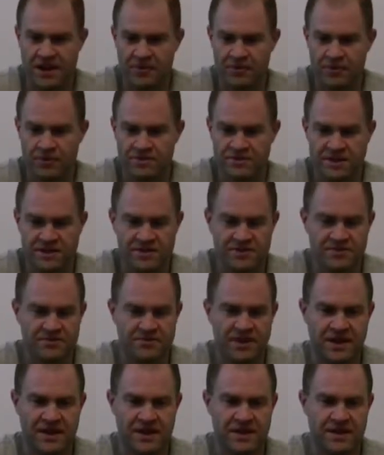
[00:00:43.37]
I will tell
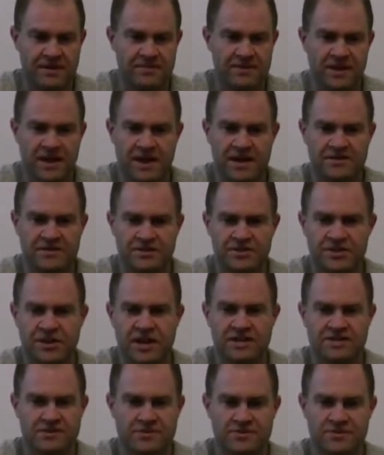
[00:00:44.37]
you that, I mean, you
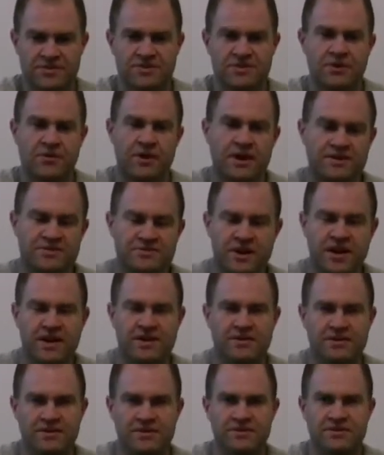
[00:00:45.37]
guys always know I
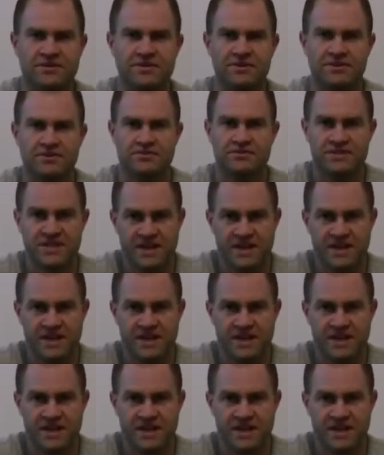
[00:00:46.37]
try to,